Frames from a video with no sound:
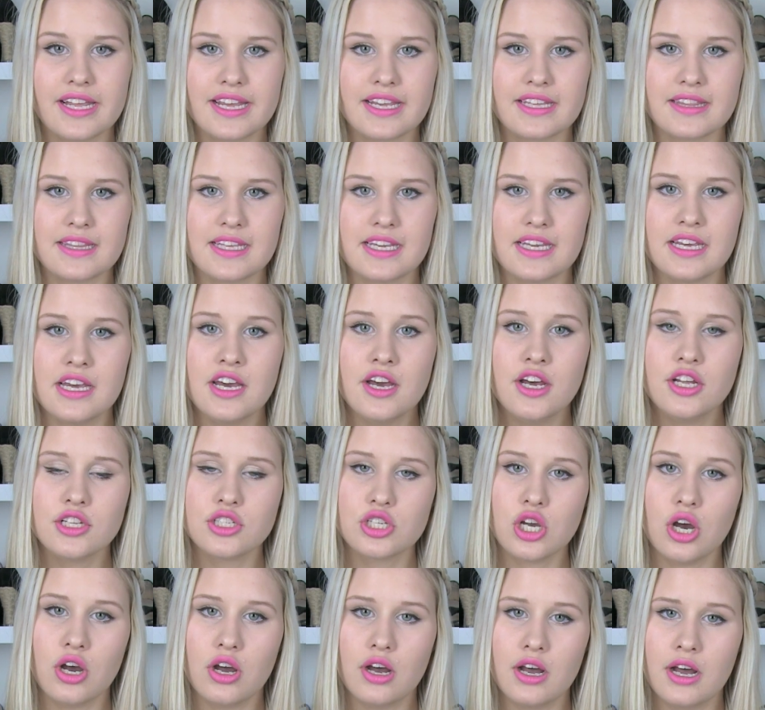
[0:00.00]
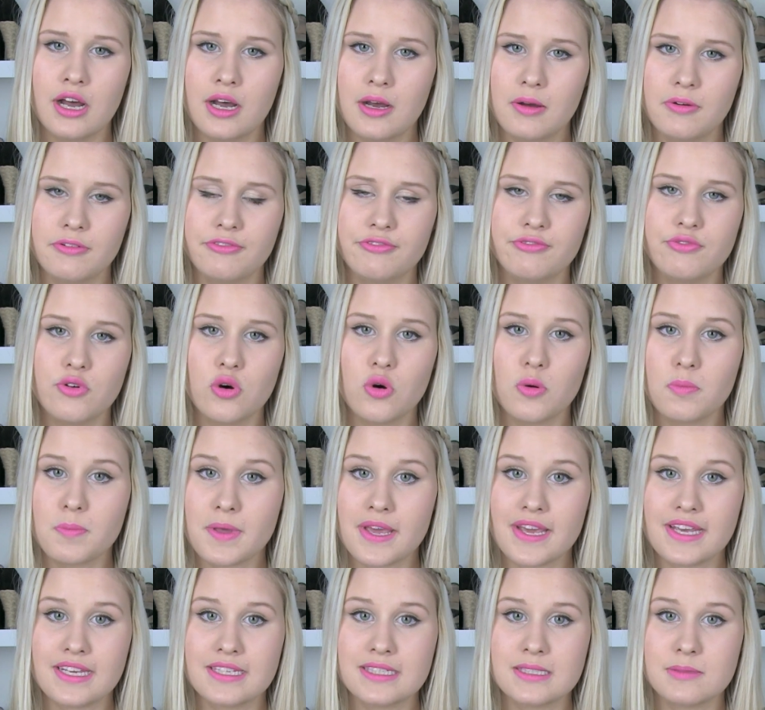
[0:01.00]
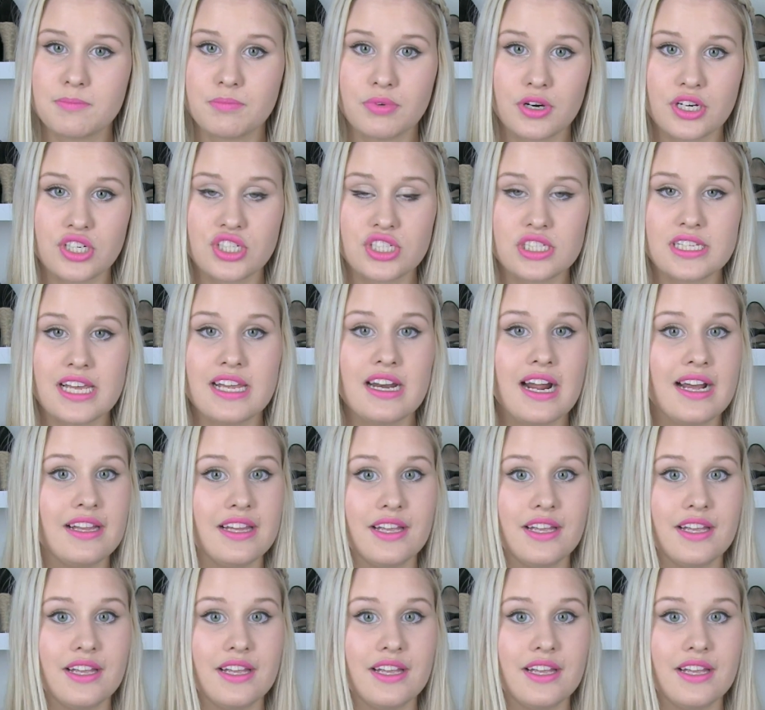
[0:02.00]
like the top 4-piece brush set.